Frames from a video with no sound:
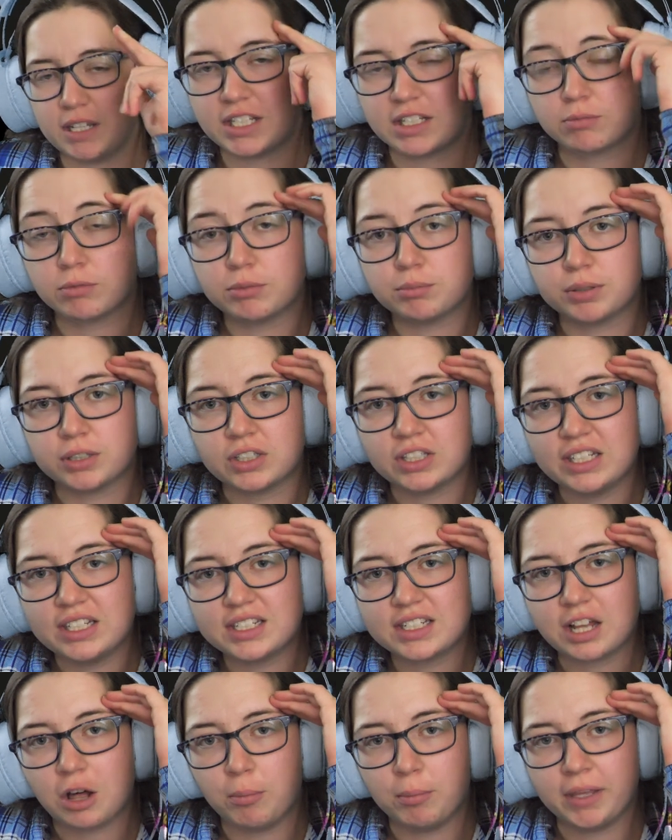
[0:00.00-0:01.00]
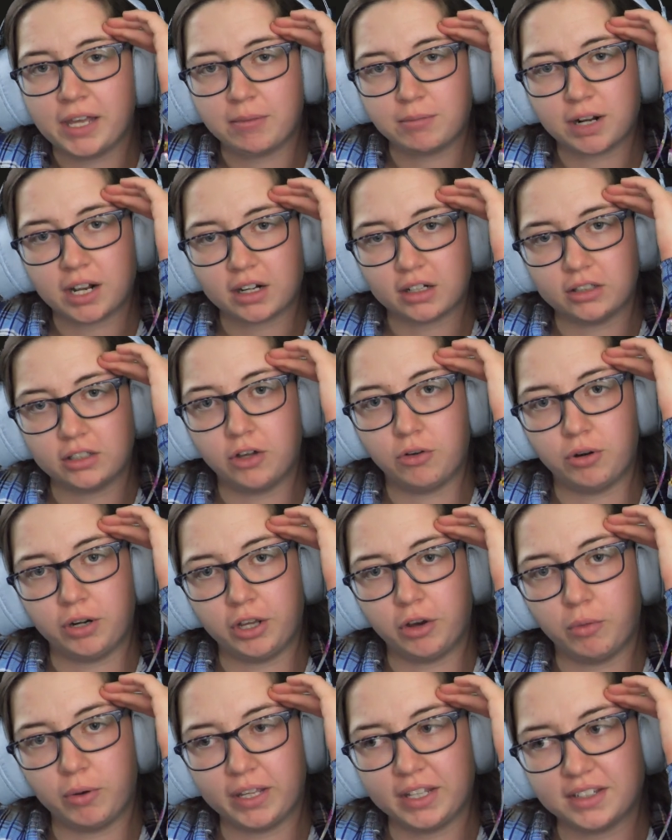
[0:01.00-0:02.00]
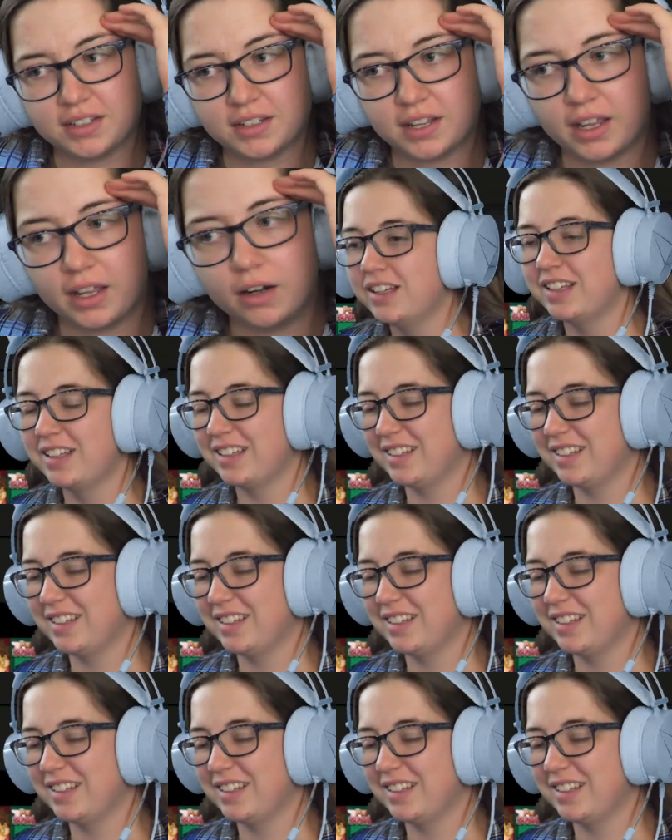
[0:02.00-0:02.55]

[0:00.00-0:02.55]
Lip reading: Someone please tell me I'm not alone and going insane.